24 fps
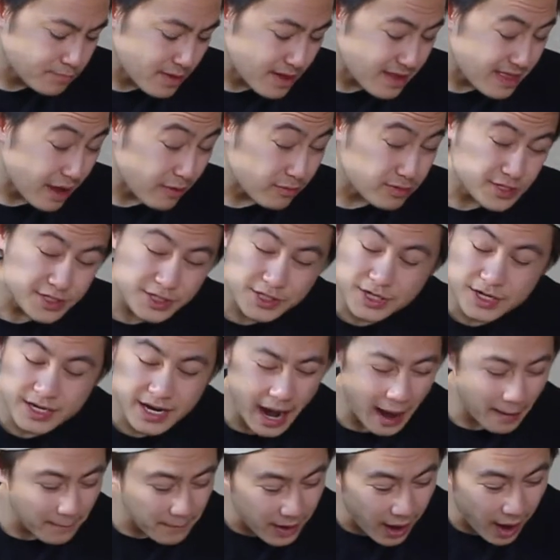That was good.
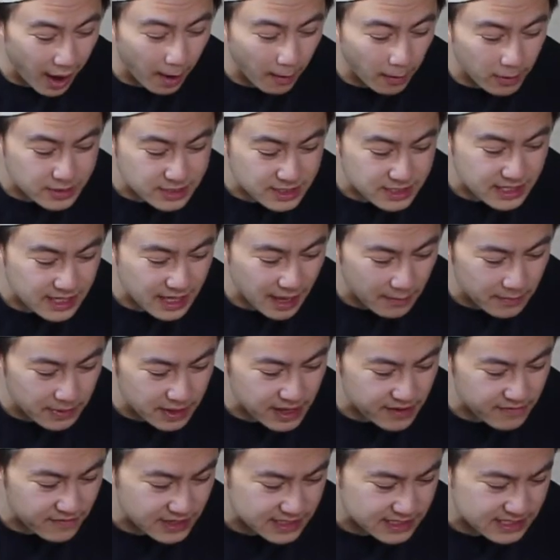Honestly, I'm gonna
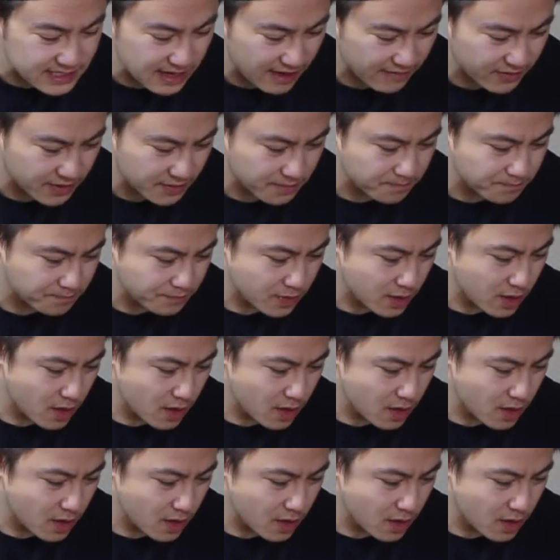give it a 7.